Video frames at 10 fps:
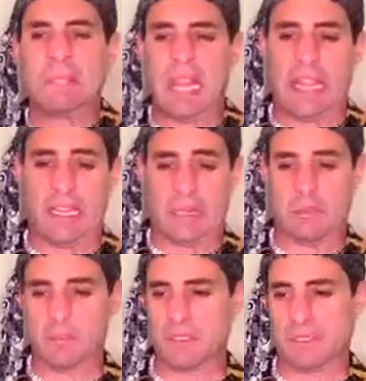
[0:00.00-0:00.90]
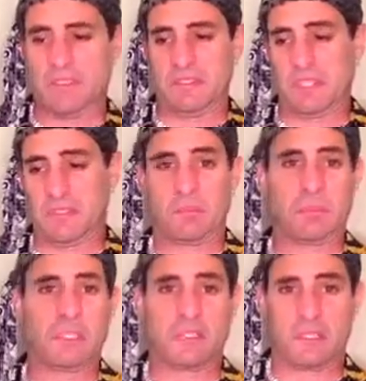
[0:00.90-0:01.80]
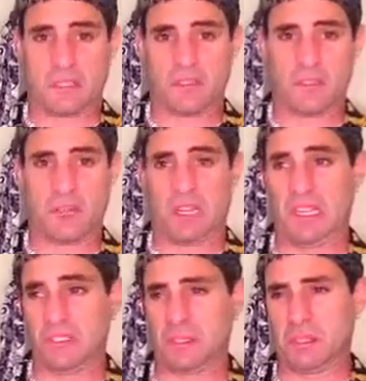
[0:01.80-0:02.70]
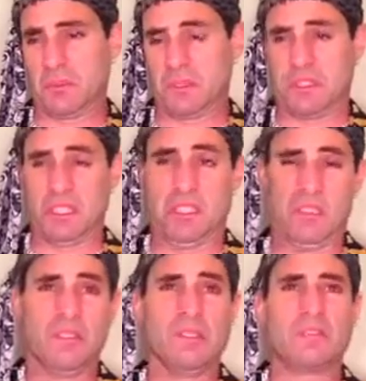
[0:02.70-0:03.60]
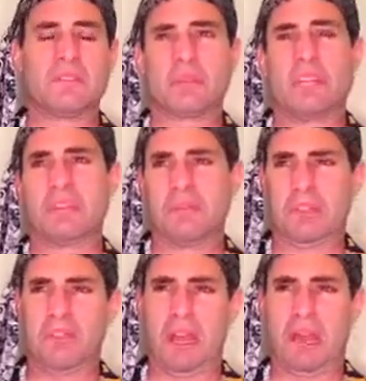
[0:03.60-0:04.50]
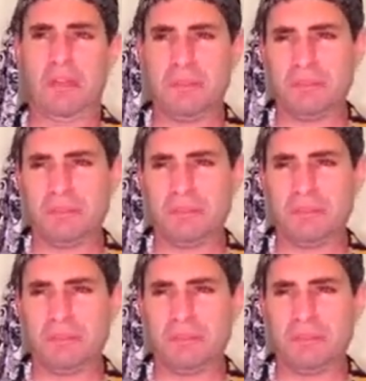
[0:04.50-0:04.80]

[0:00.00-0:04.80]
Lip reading: I keep sifting the pieces of the relationship to see and try to figure out